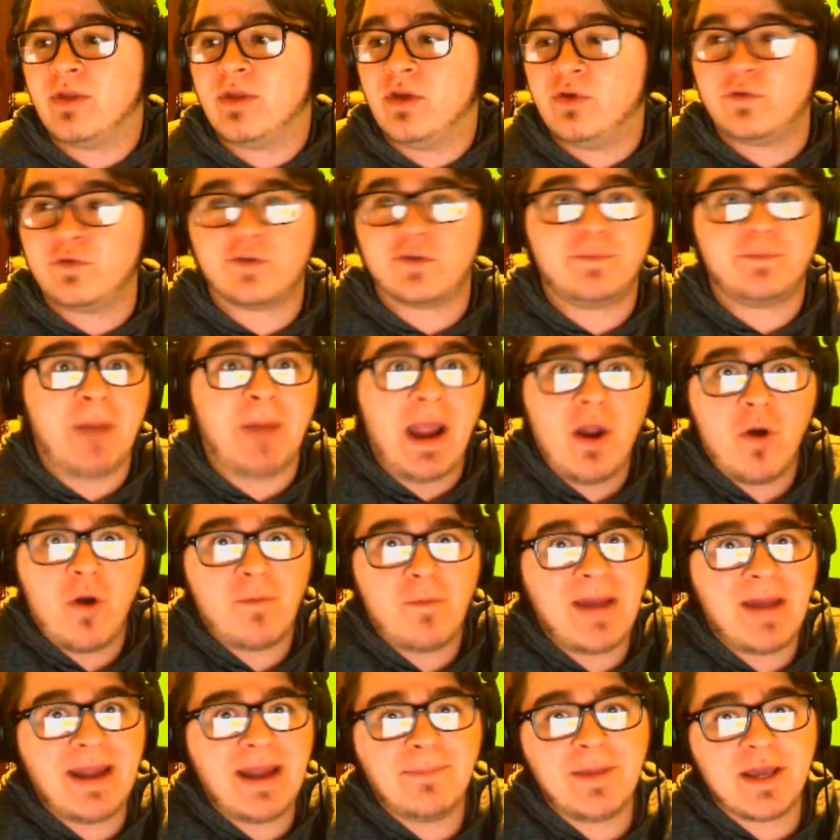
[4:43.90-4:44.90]
Spyro
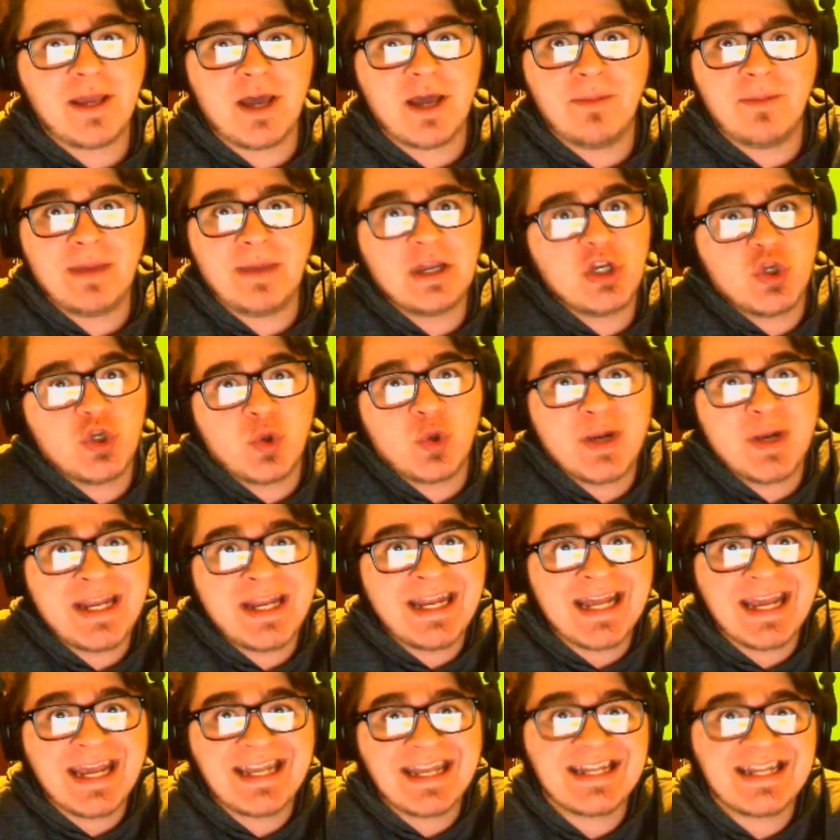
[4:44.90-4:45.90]
might be coming in
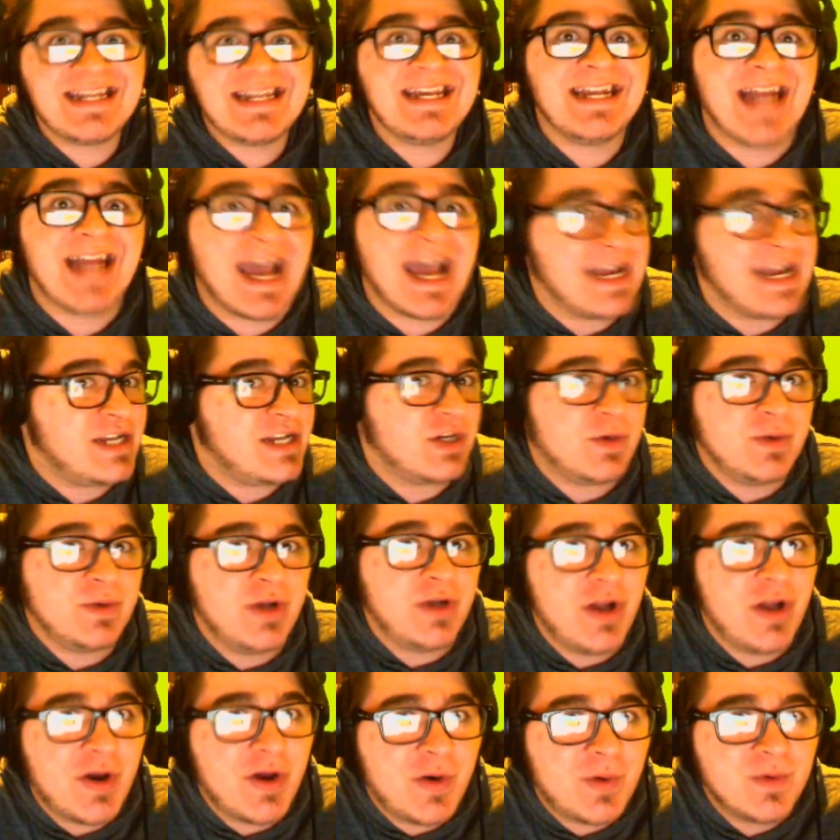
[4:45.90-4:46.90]
2019. I don't
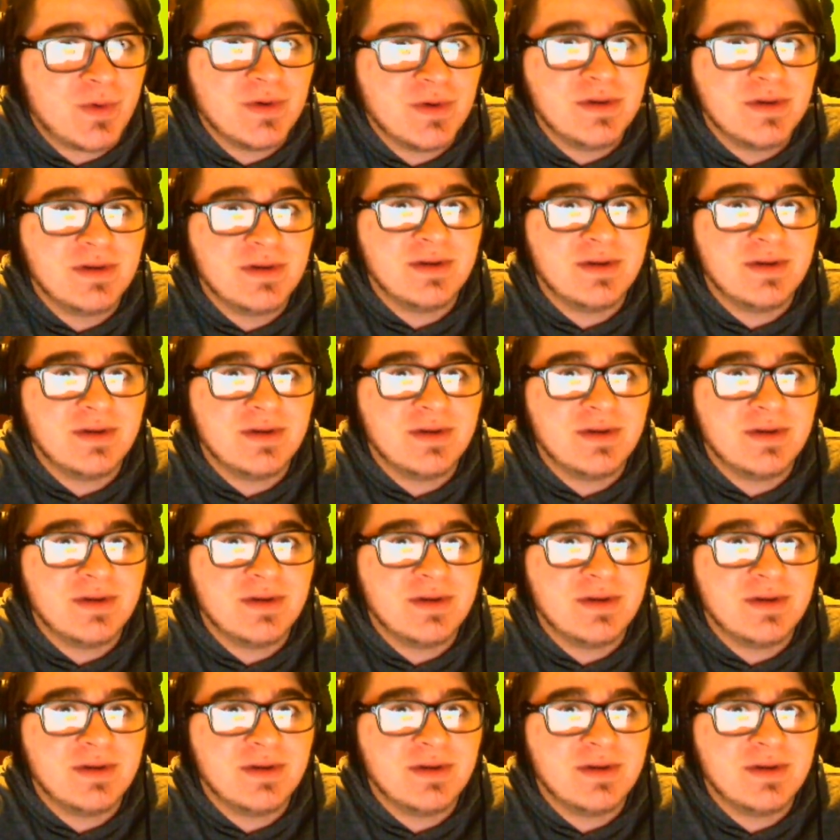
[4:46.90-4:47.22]
know.